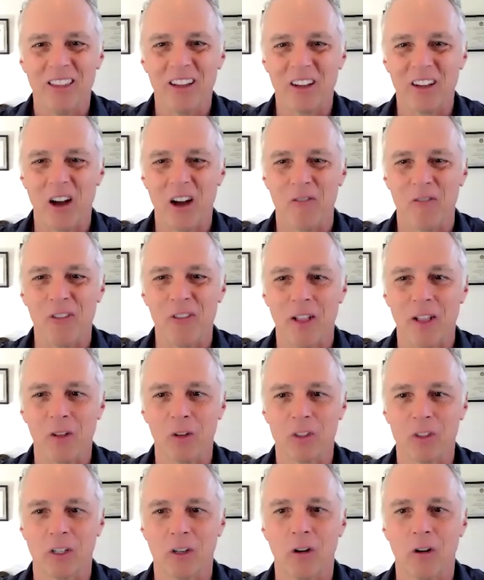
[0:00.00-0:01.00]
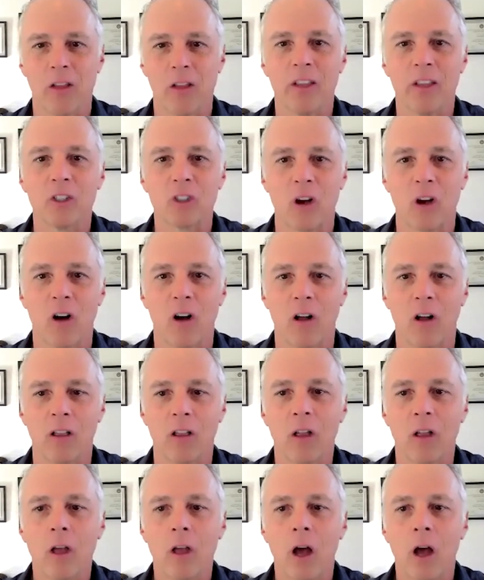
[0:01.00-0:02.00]
the Kauffman fellows that are on this
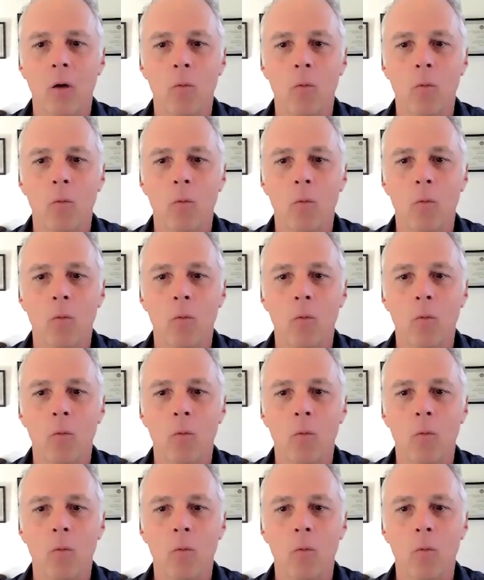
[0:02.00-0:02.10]
call.